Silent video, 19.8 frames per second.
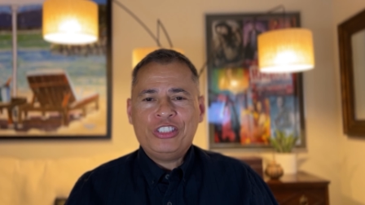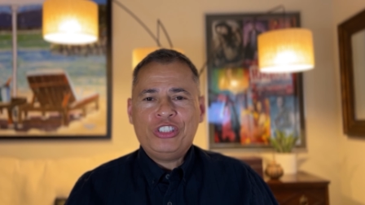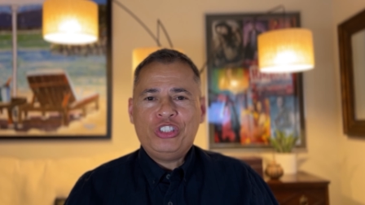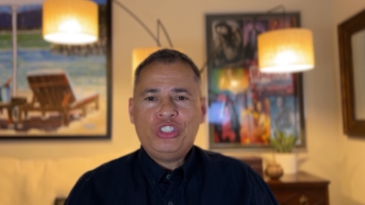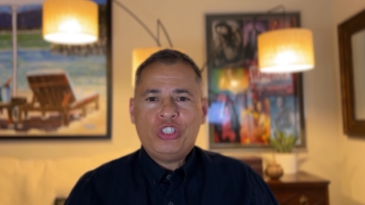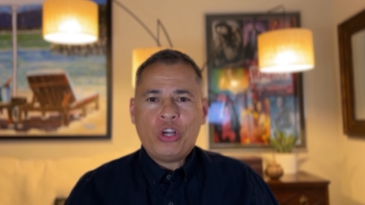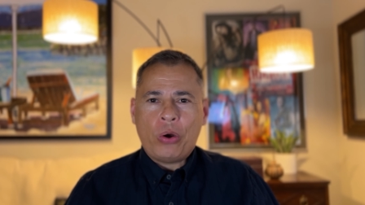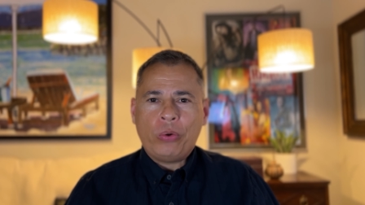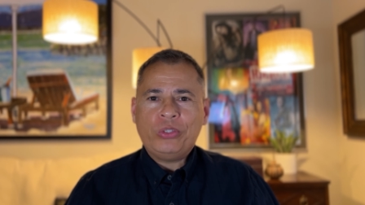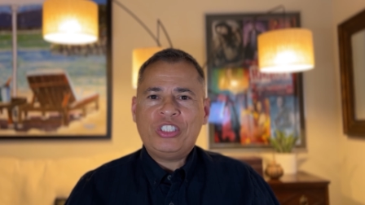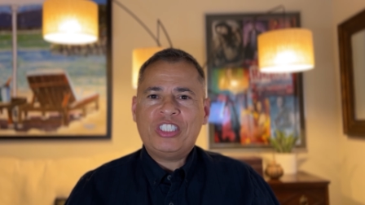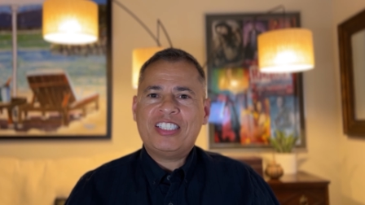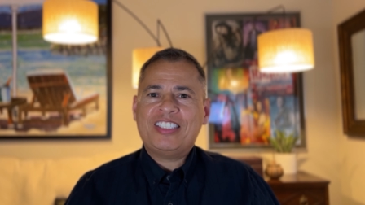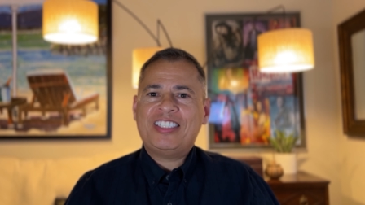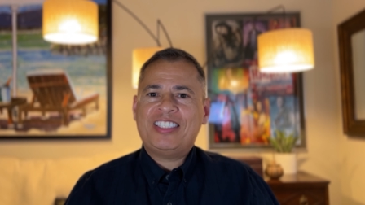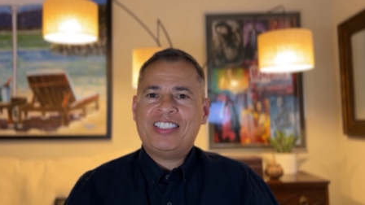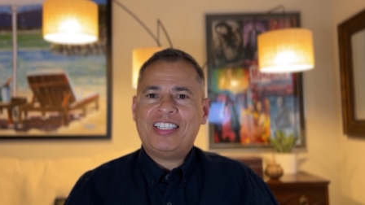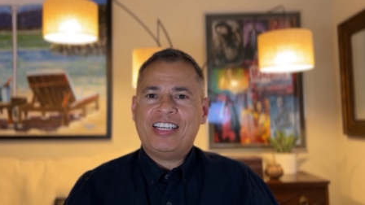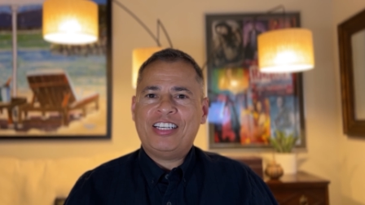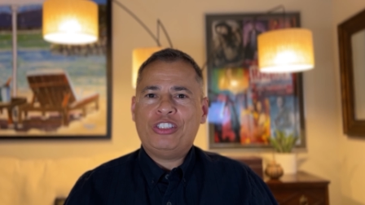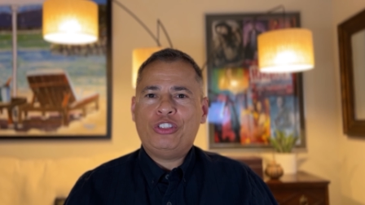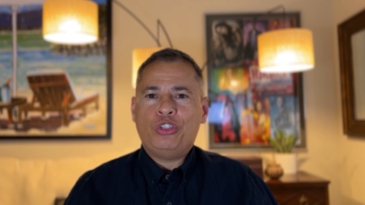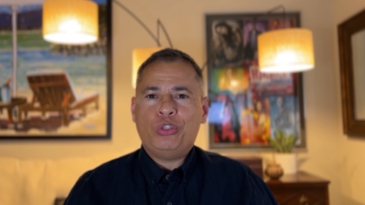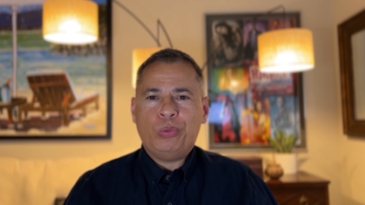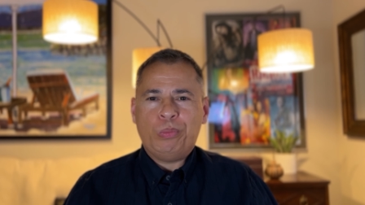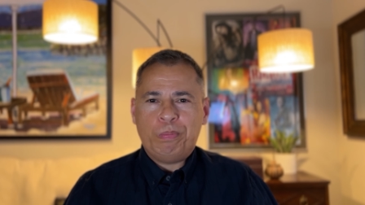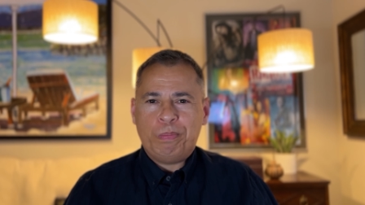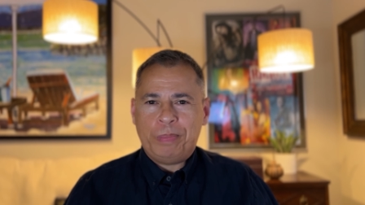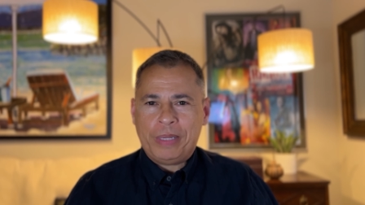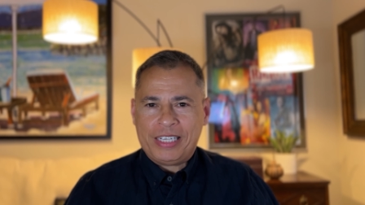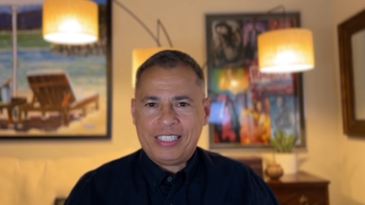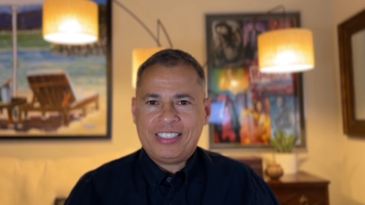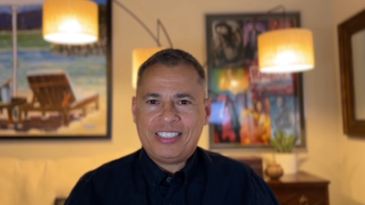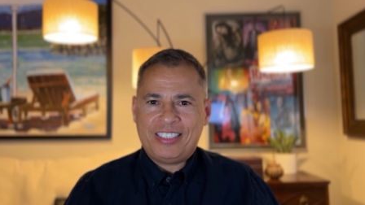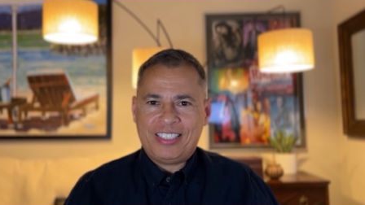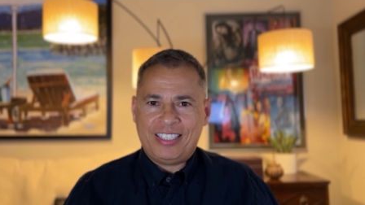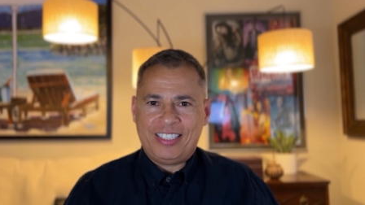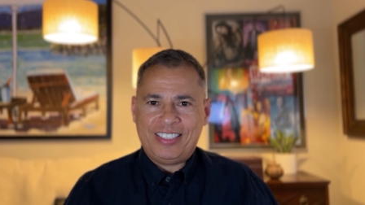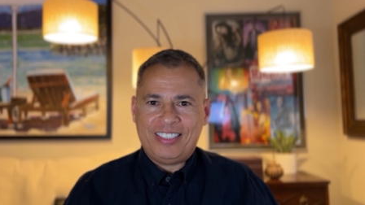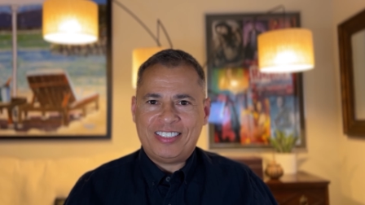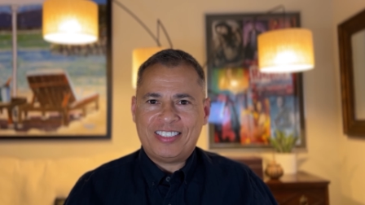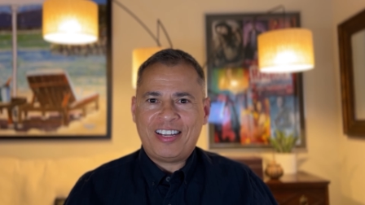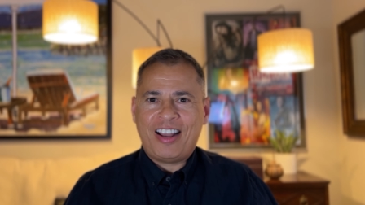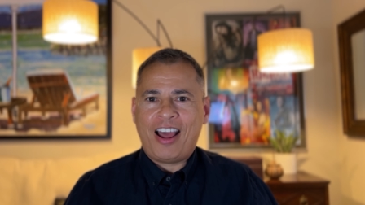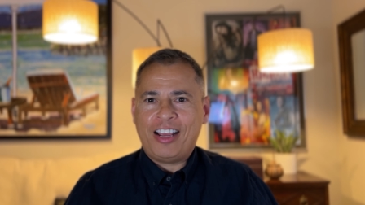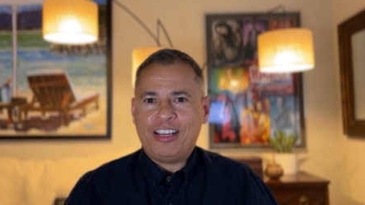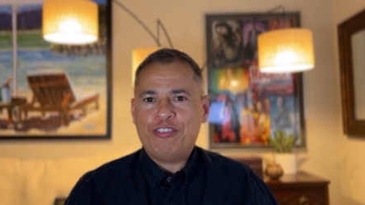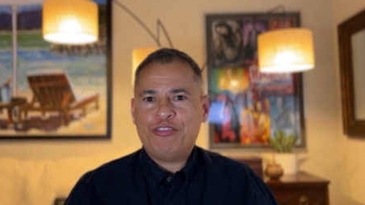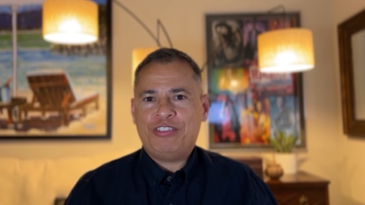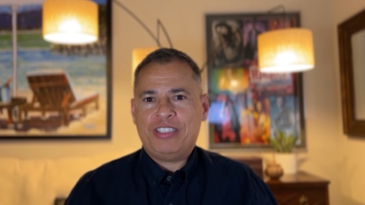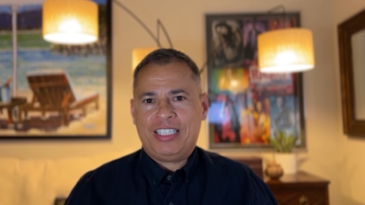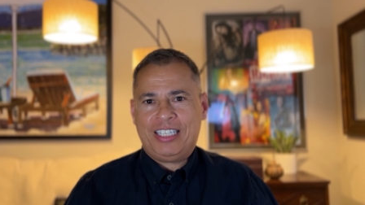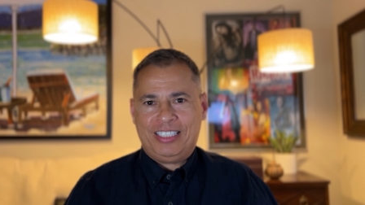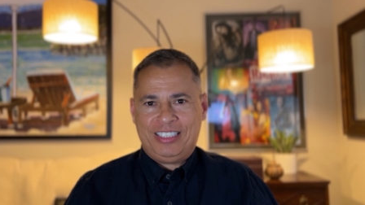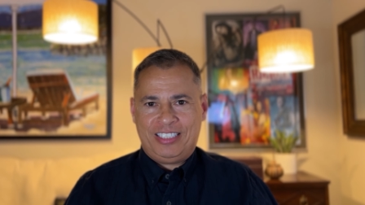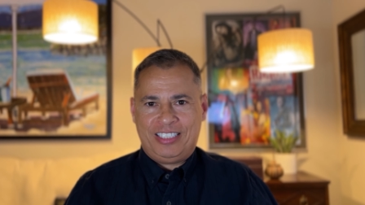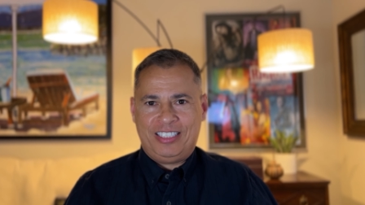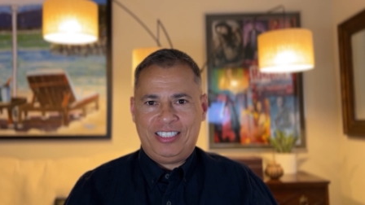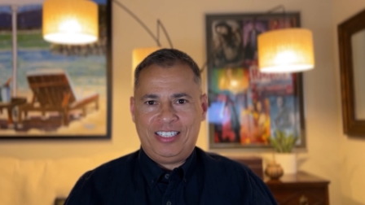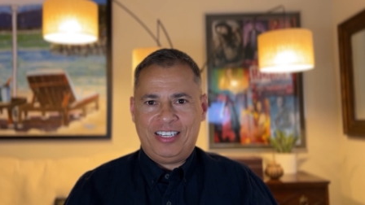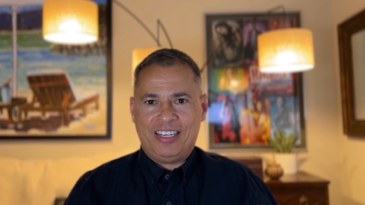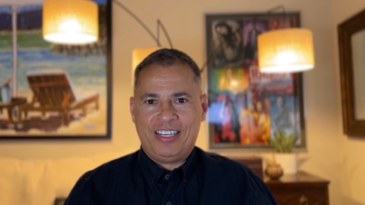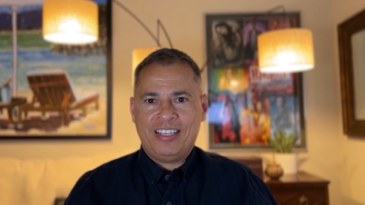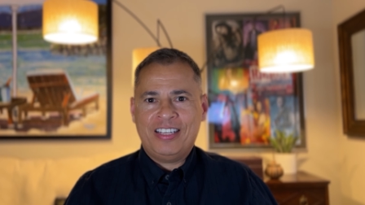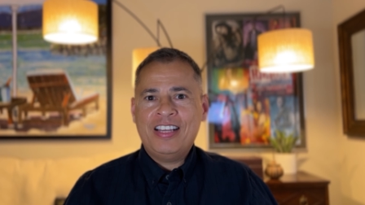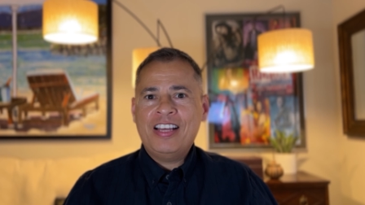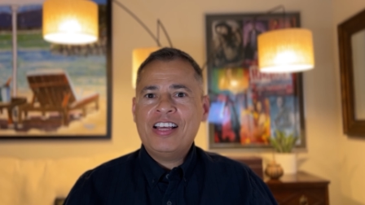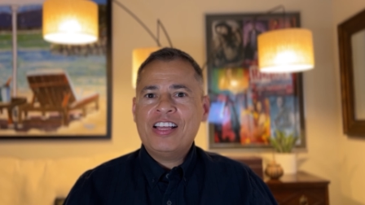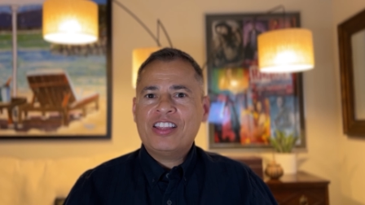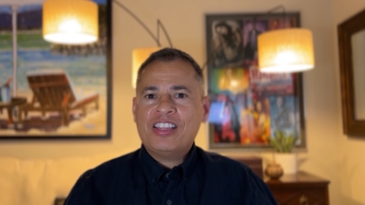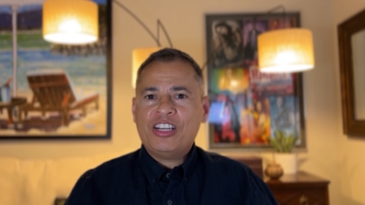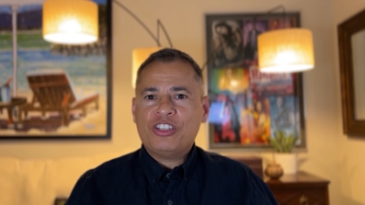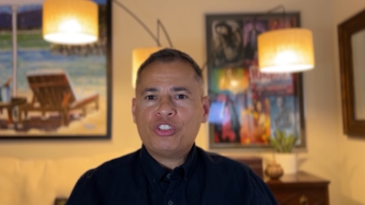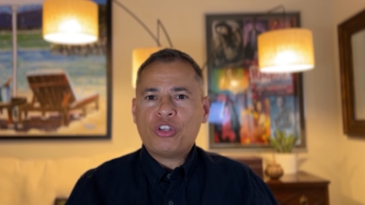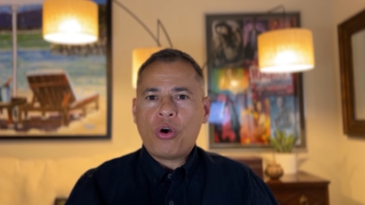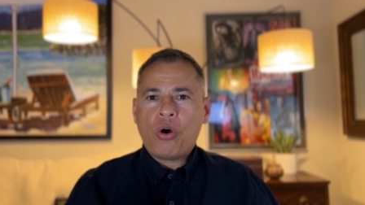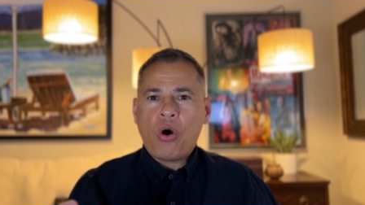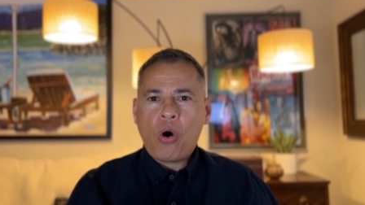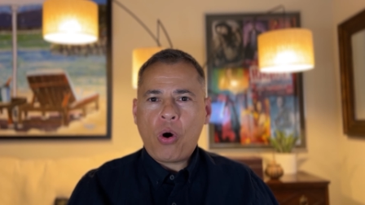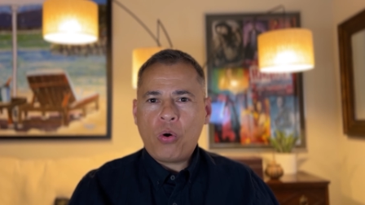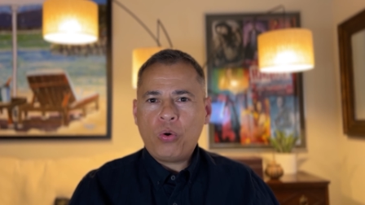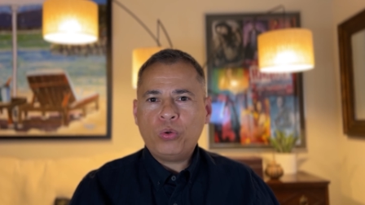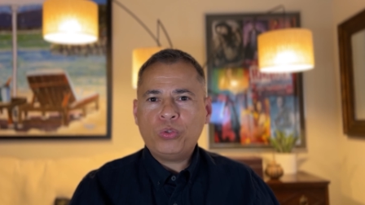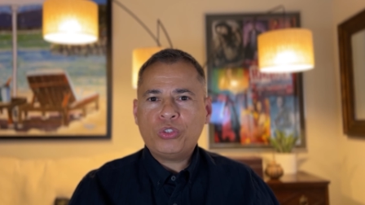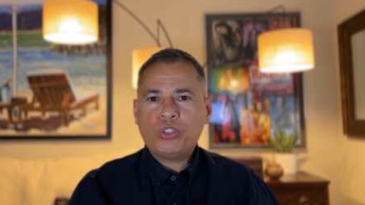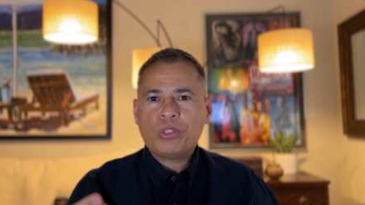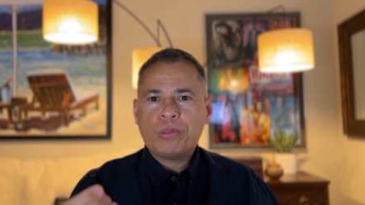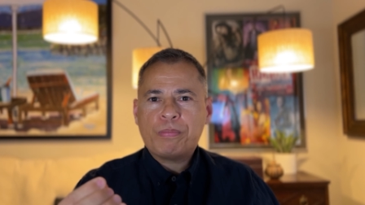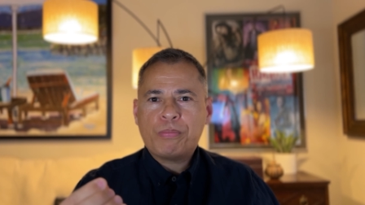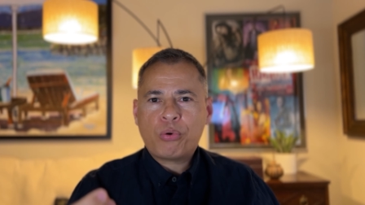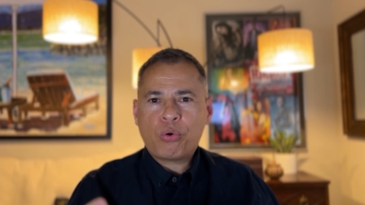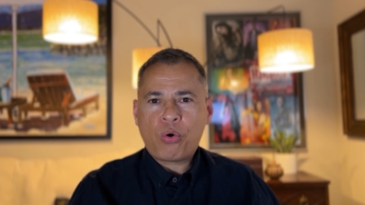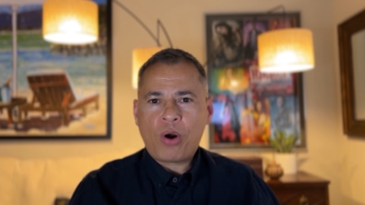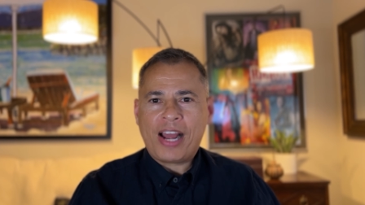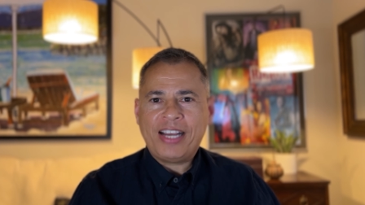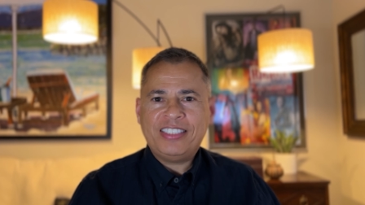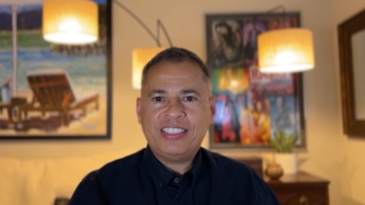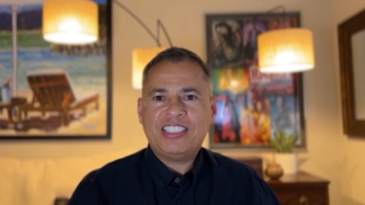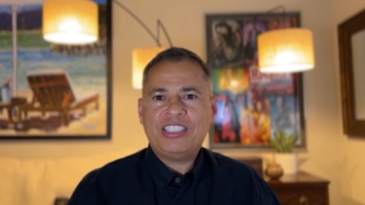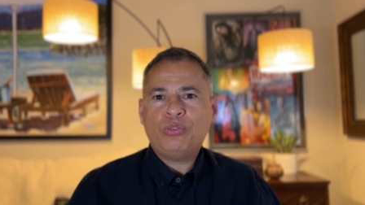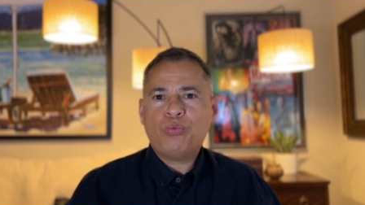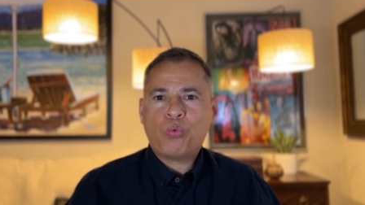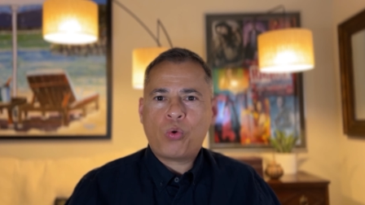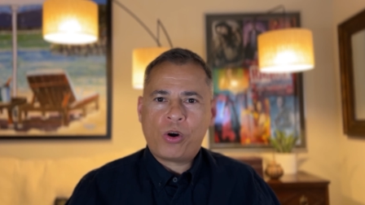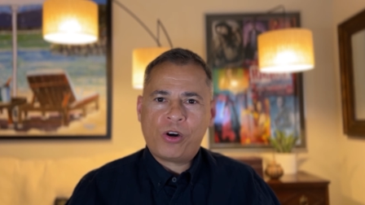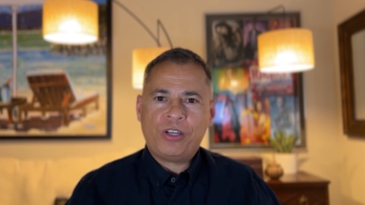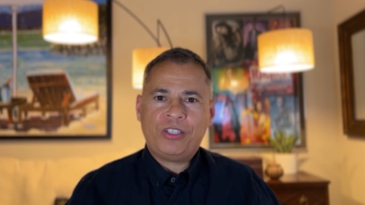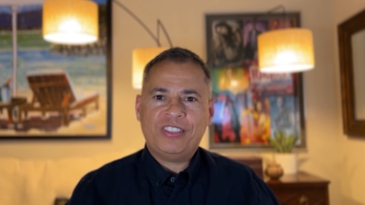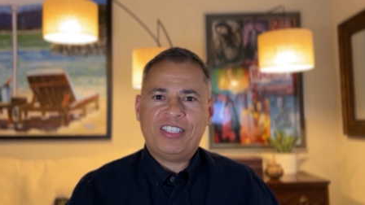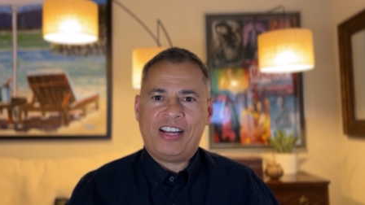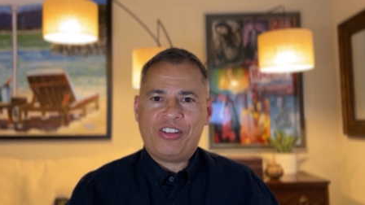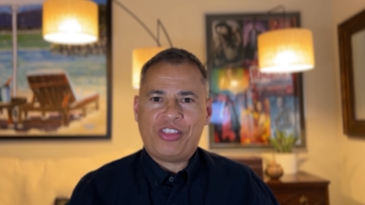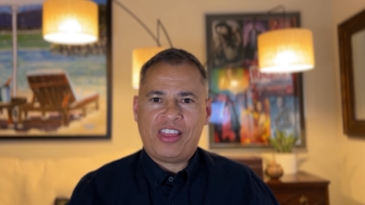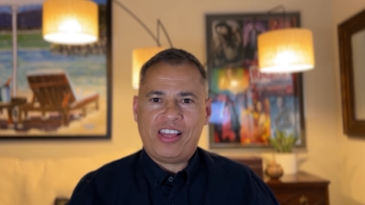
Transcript: Don't just stick to big cities like Valencia. There's a whole surprising world out